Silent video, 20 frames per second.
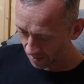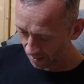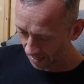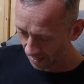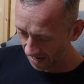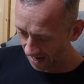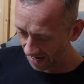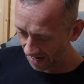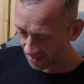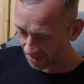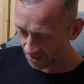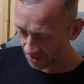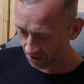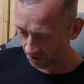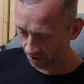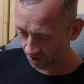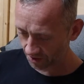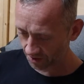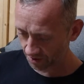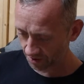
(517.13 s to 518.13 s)
I
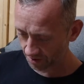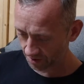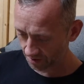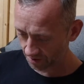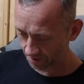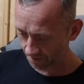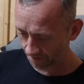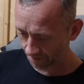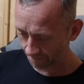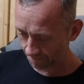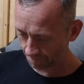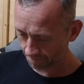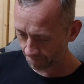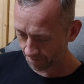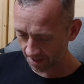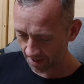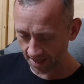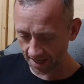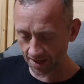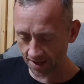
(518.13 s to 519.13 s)
thought
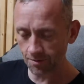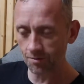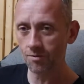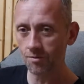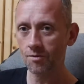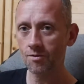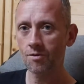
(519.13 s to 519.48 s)
he